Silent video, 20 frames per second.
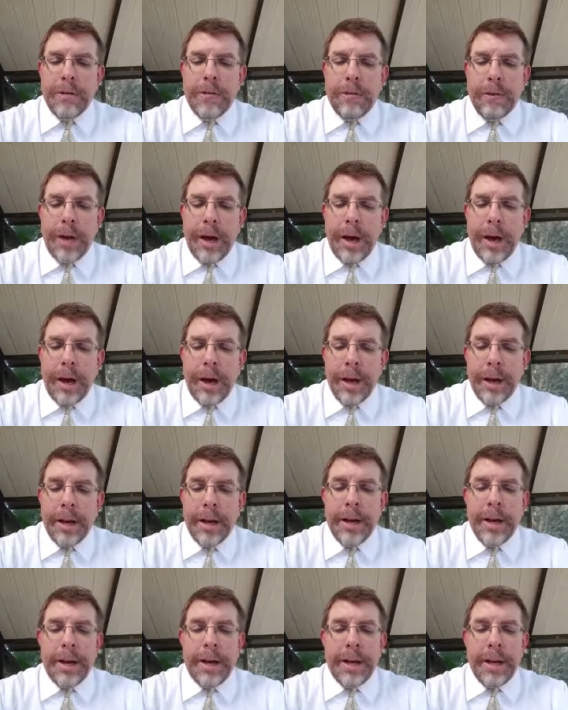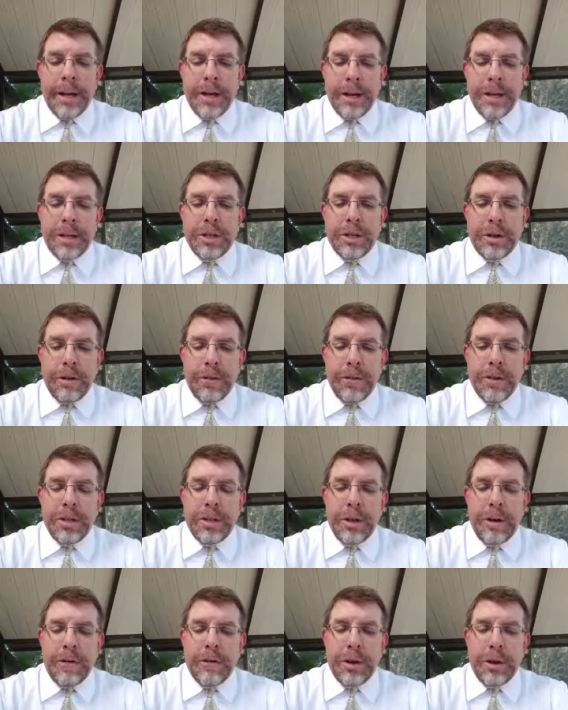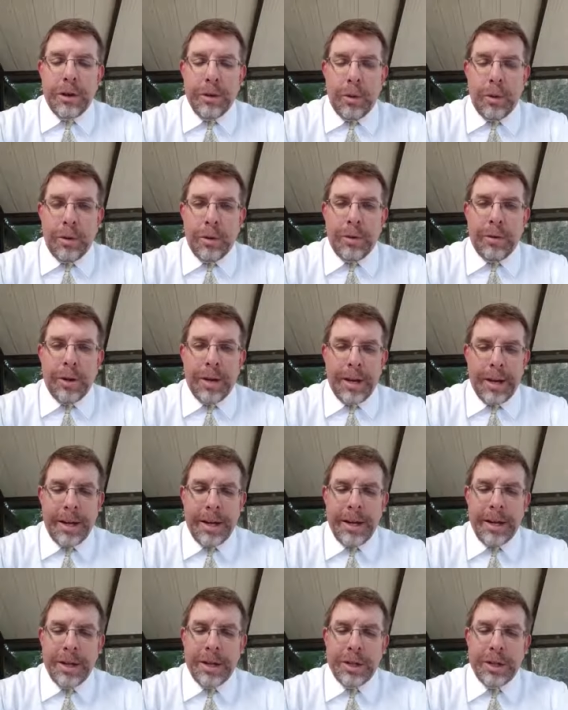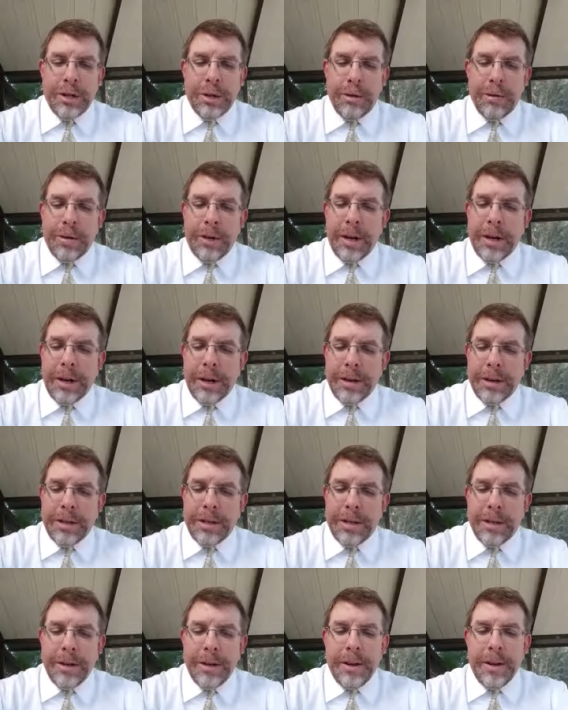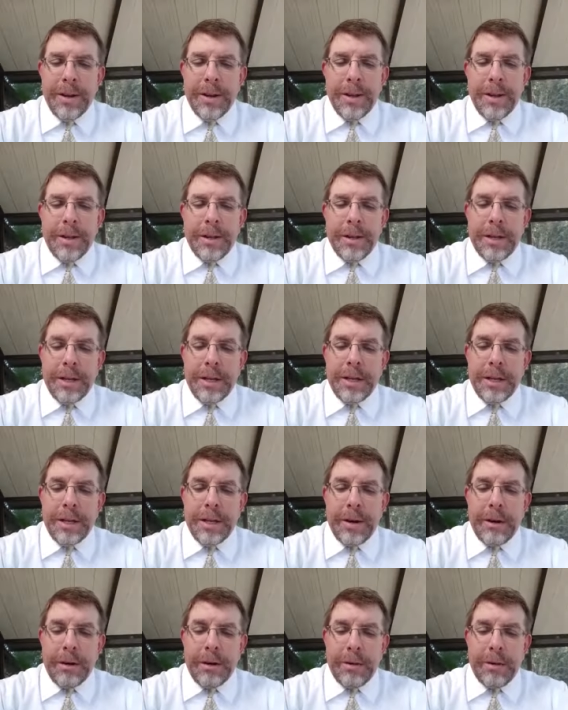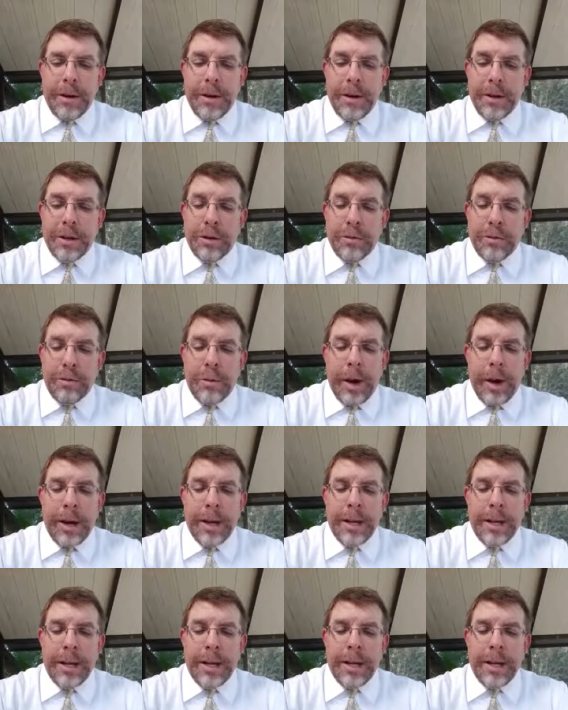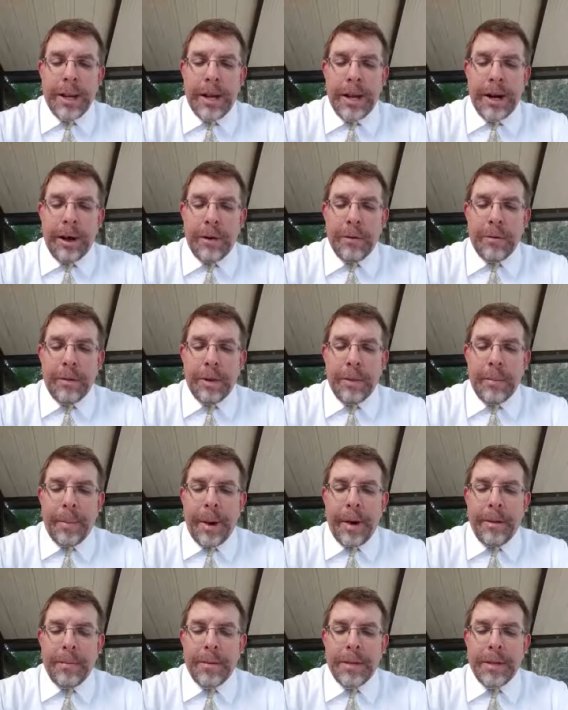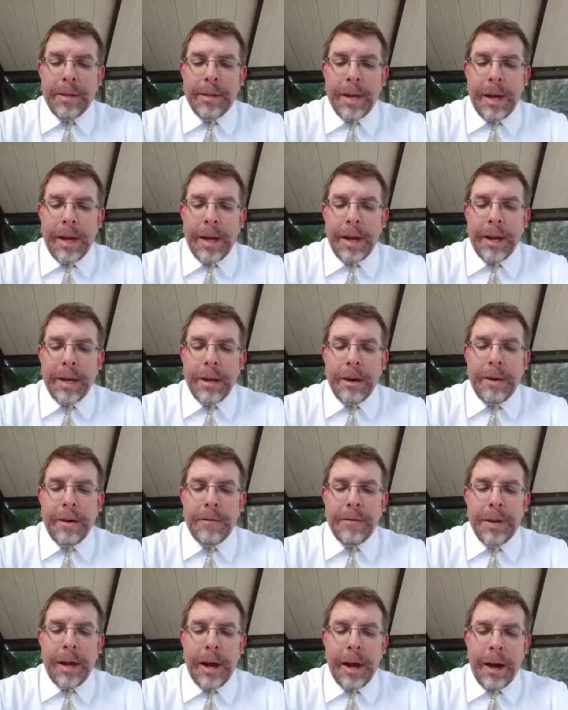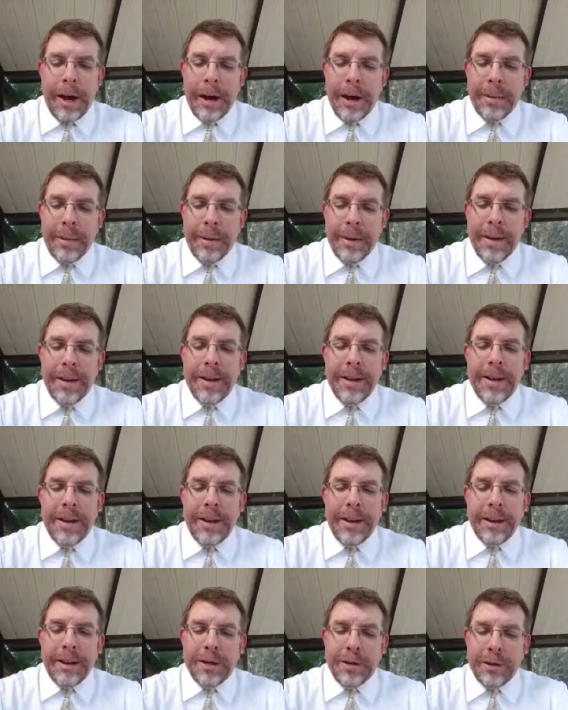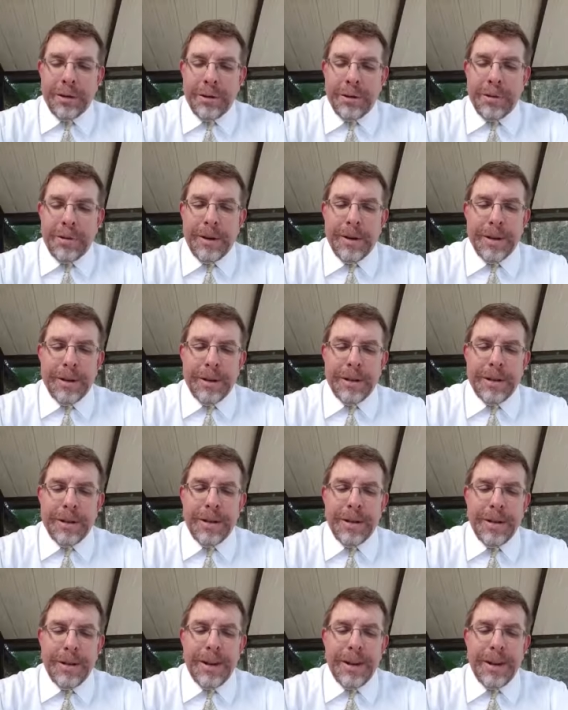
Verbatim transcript: fly in the service of the Lord. It sure does. This year is rocketing down the mountainside of time. It sure is.